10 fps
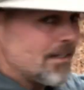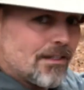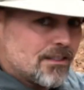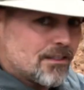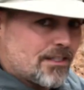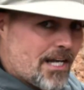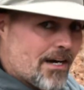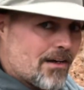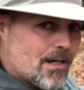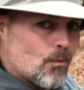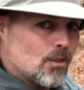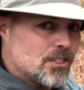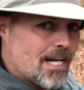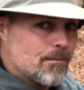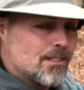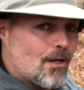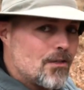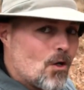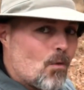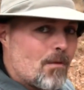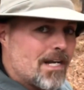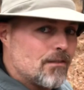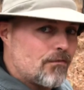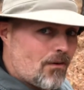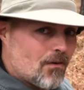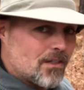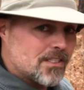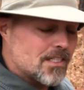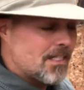This is the area where Sam saw the old man of the forest.